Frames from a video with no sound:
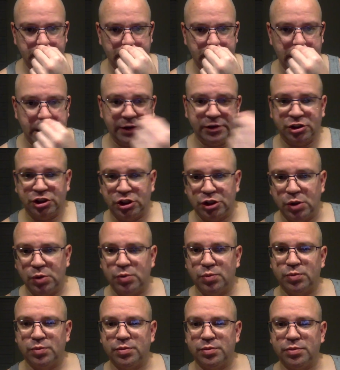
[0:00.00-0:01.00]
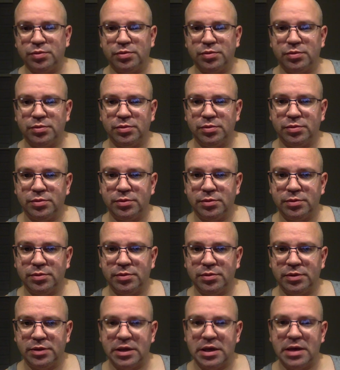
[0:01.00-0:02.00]
i've shown
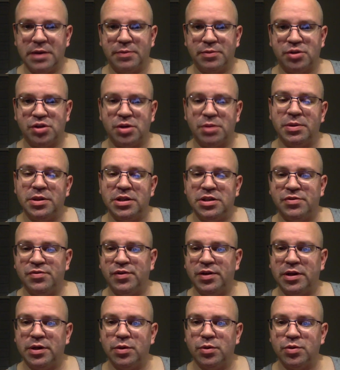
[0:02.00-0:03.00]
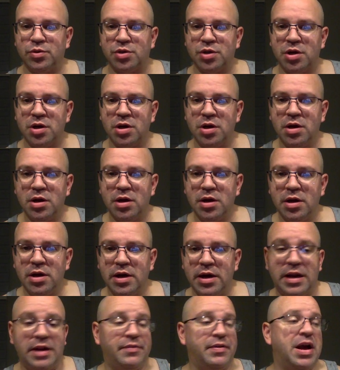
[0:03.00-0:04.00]
them some of these videos
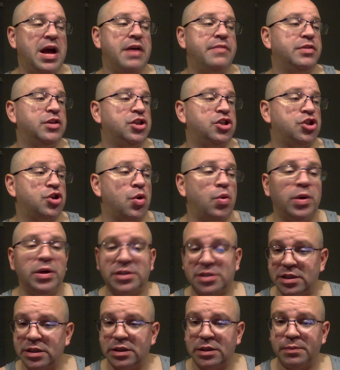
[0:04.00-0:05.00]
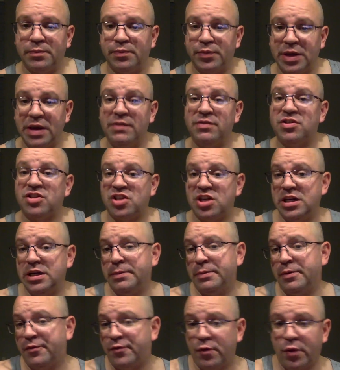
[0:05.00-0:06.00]
and if i haven't shown it to them they've seen it
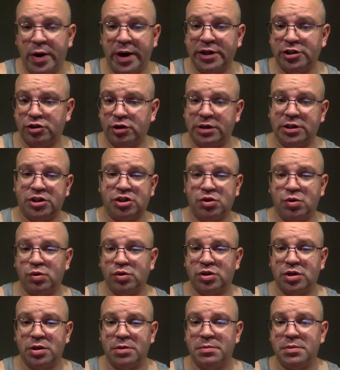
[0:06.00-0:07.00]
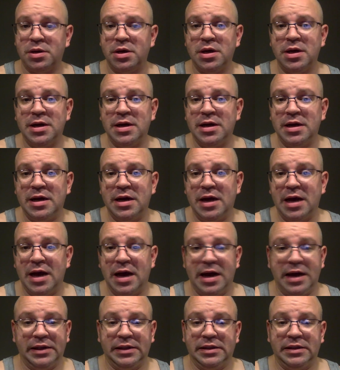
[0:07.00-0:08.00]
before i try to show it to them
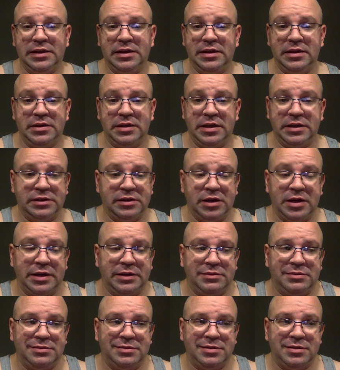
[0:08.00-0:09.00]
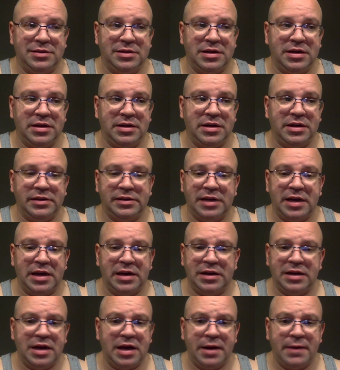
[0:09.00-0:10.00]
and, and they're like, nah, yeah,
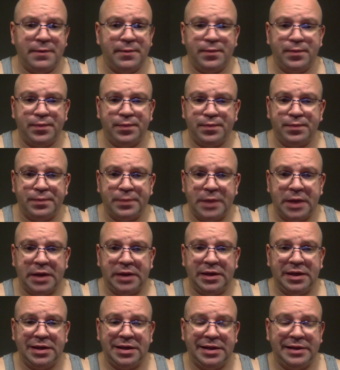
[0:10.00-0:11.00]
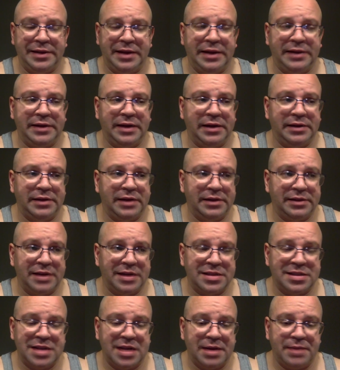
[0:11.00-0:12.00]
that, nah, nah, that, that, that, that,
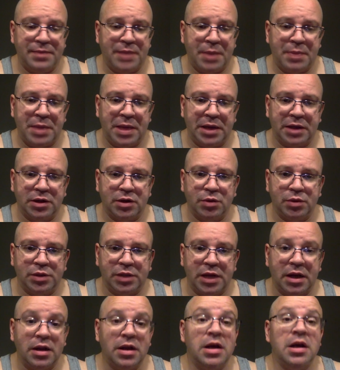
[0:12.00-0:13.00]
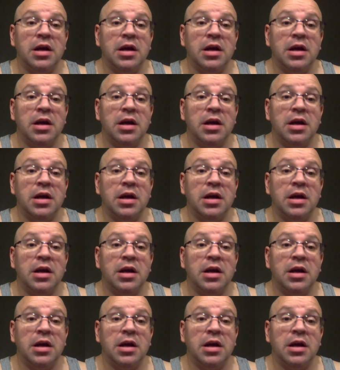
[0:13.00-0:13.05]
that's not. I'm not good with that.